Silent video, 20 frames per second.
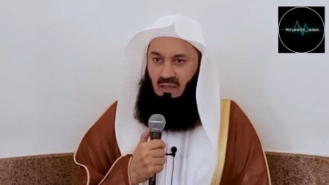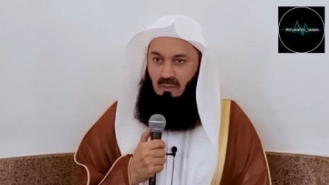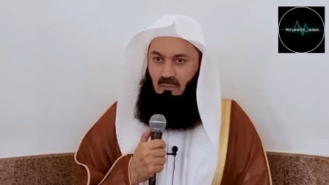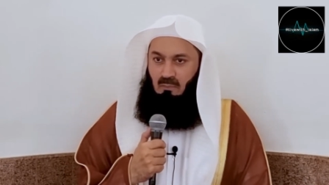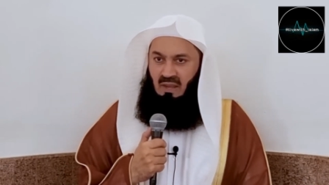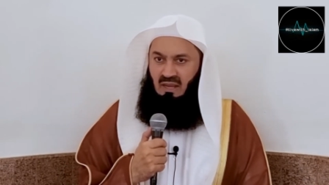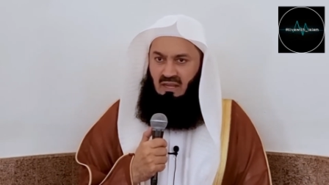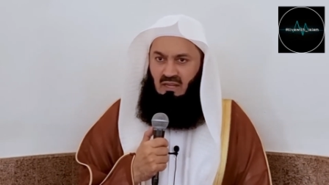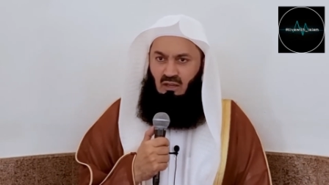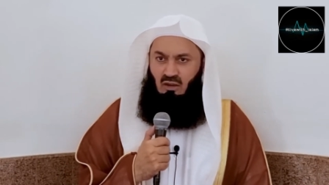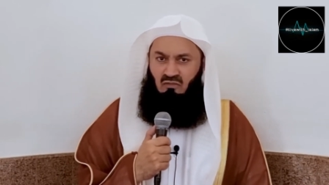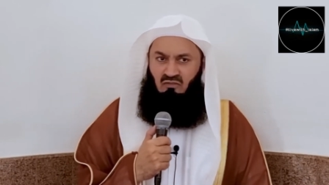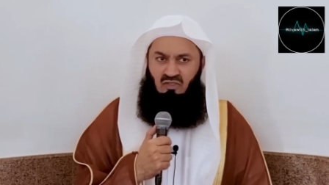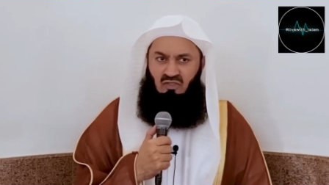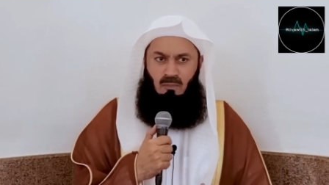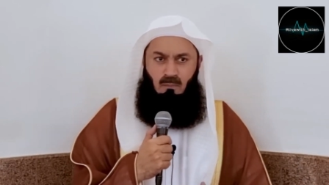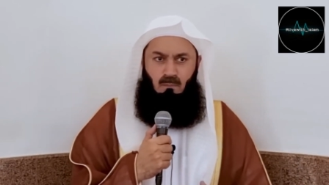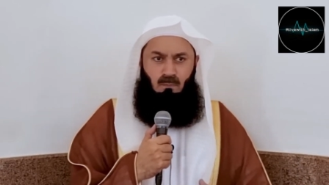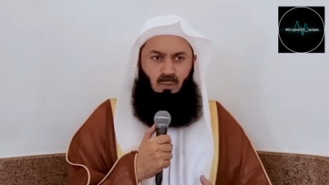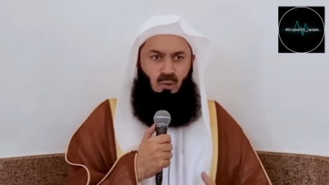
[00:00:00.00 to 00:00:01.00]
Many of
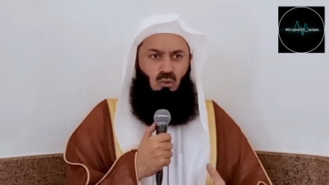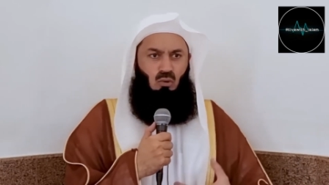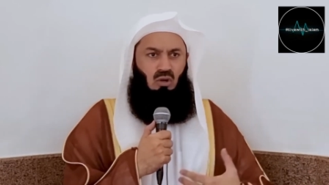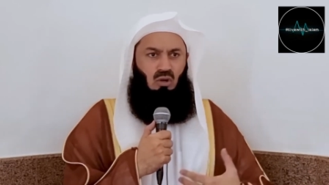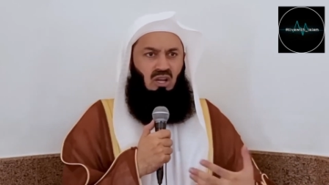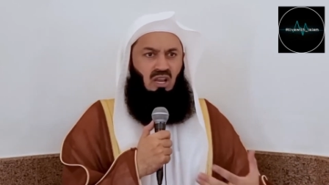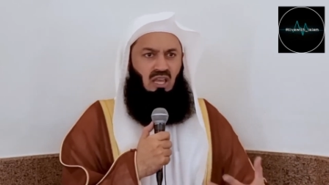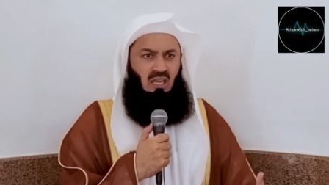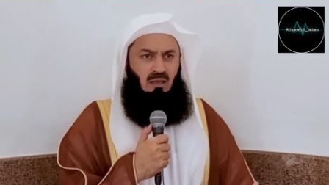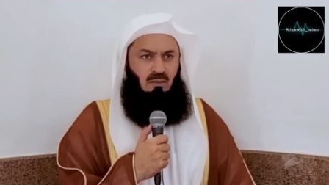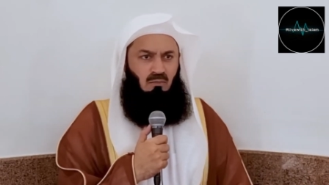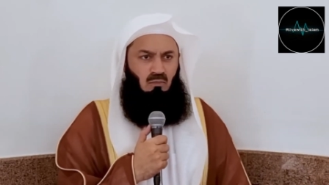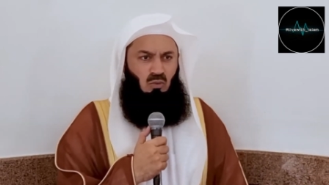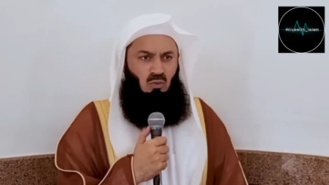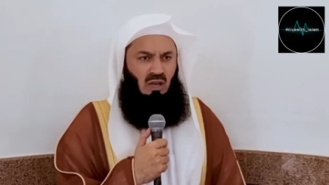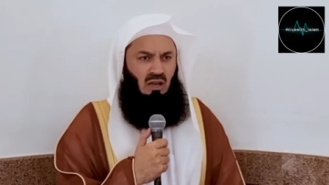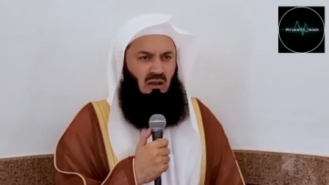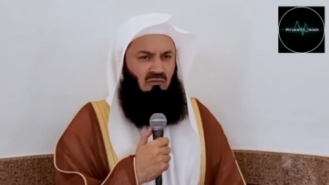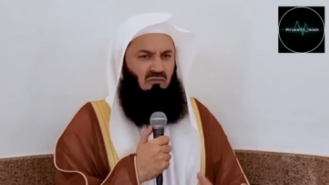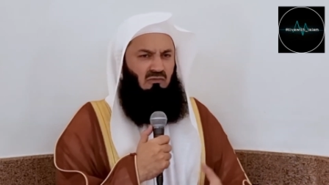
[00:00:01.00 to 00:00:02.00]
them proclaim
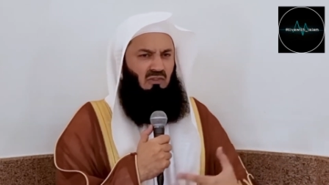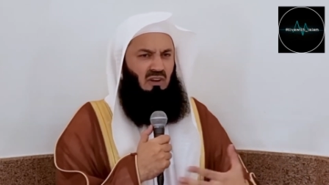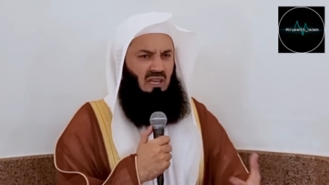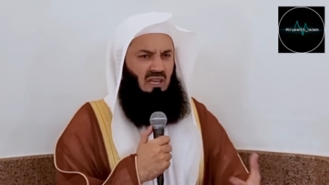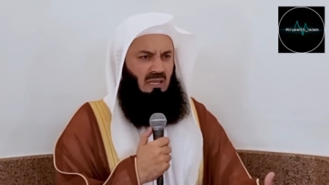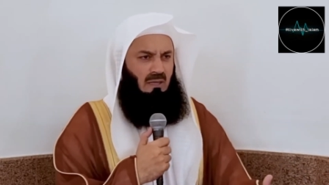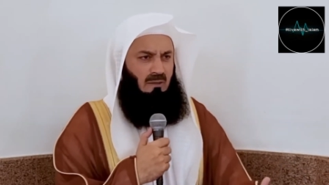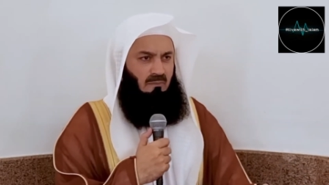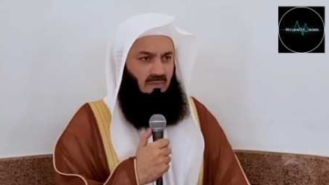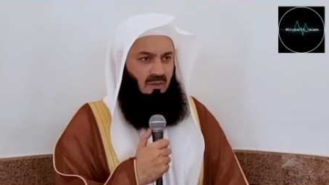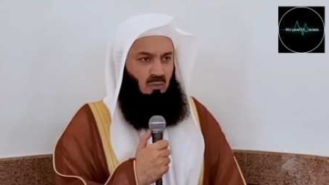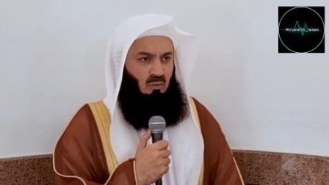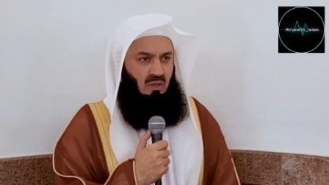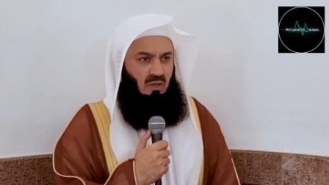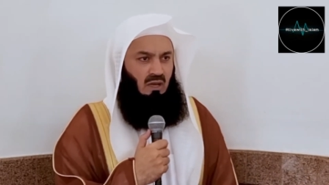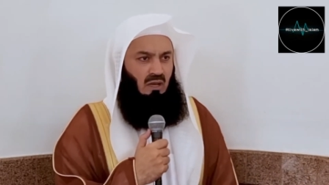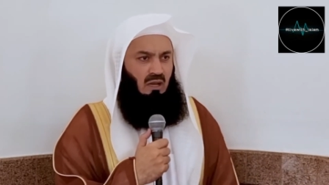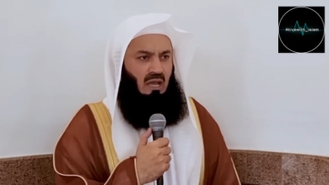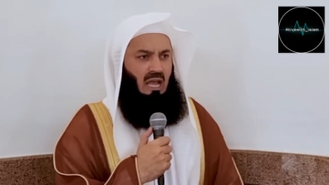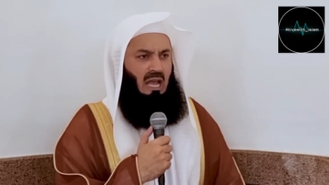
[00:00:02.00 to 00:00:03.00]
we are free.
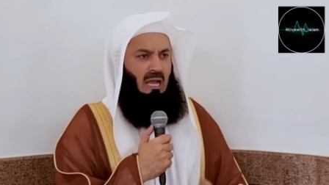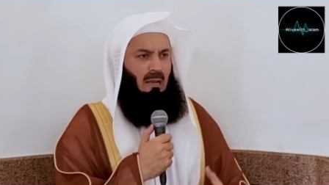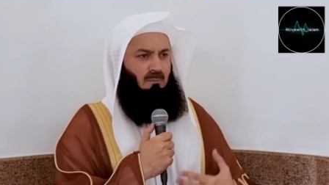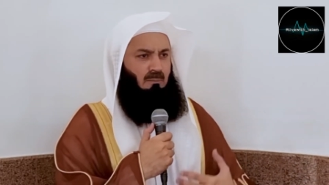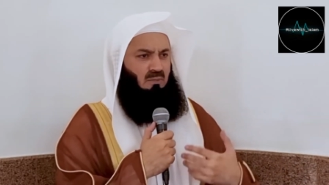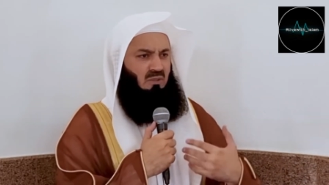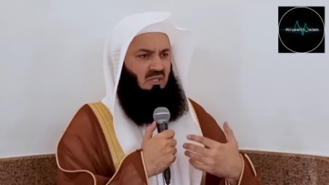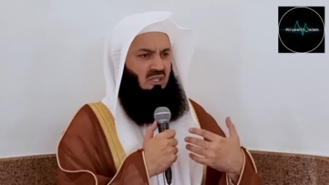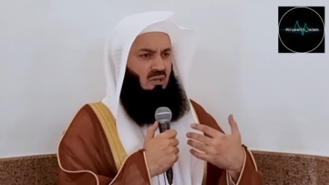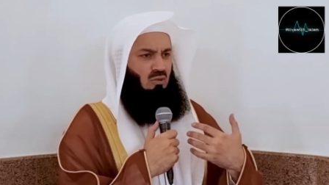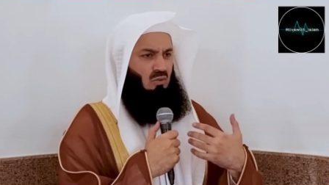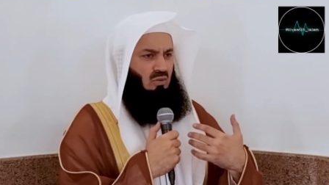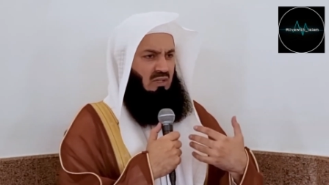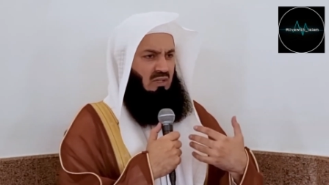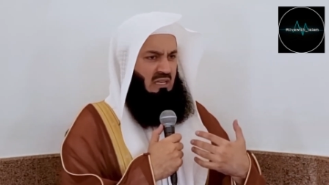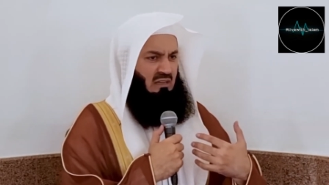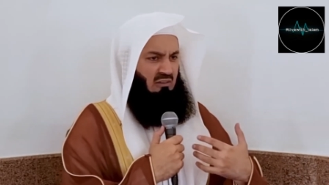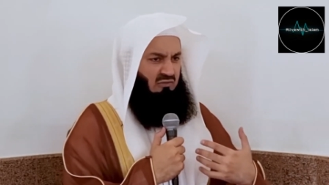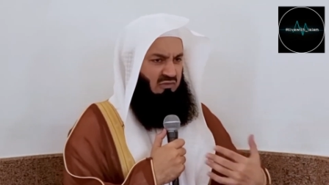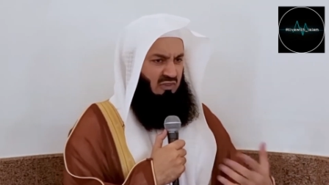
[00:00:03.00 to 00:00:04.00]
We are
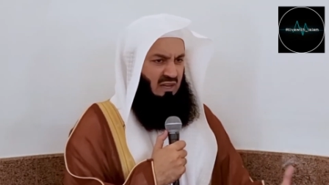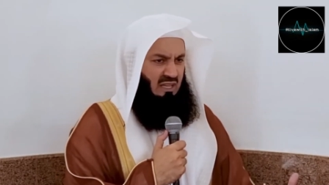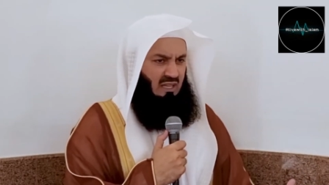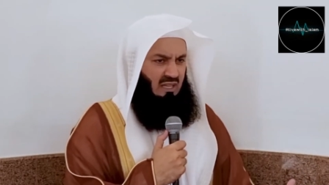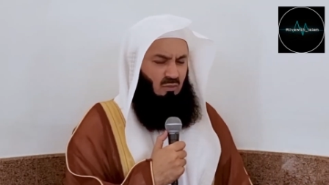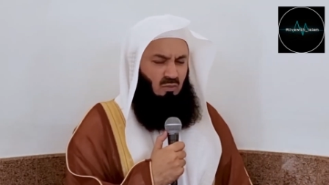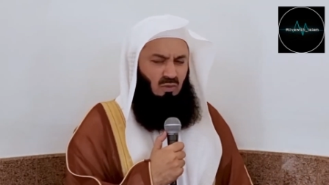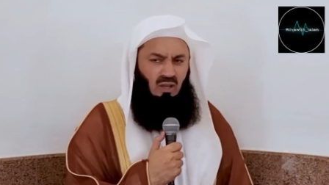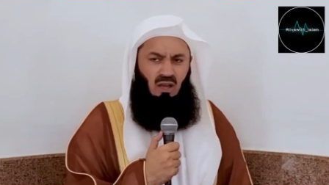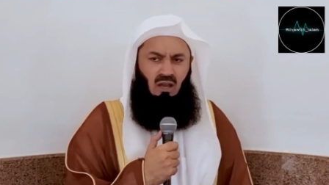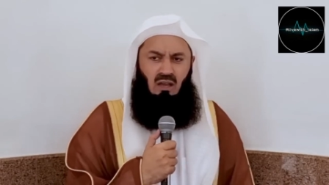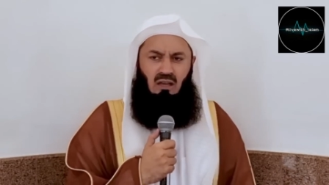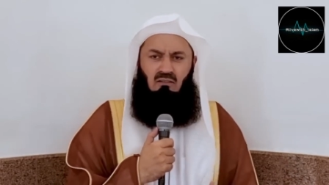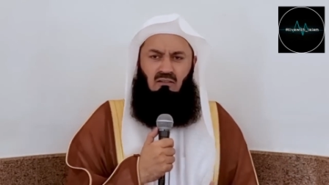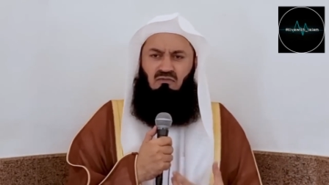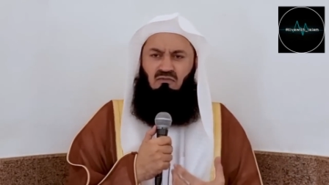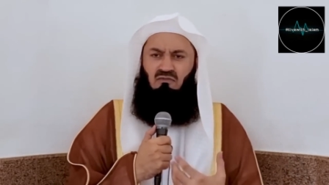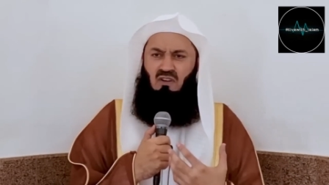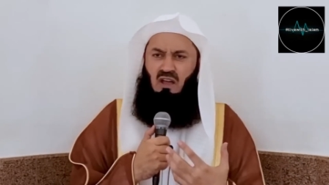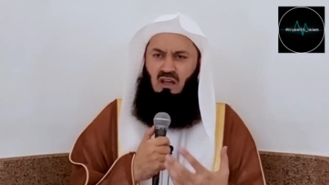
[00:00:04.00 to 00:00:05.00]
absolutely free. We are
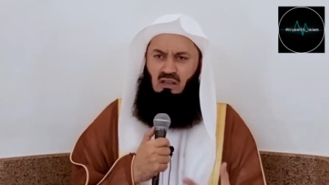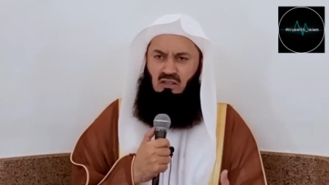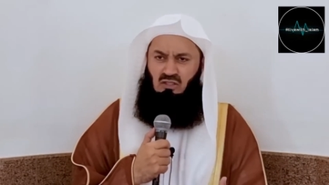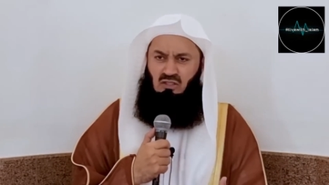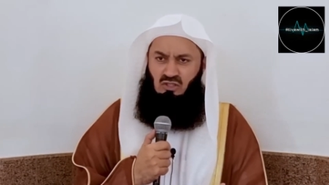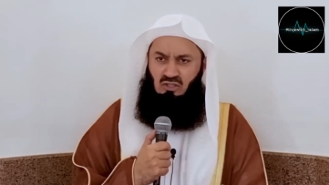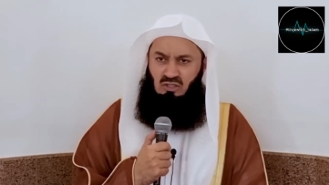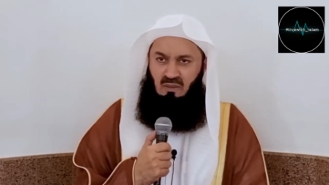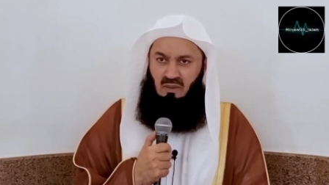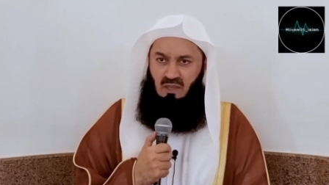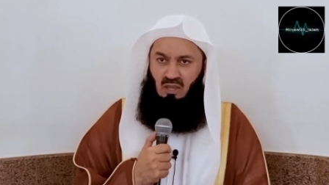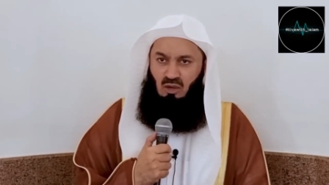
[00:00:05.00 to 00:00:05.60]
advanced.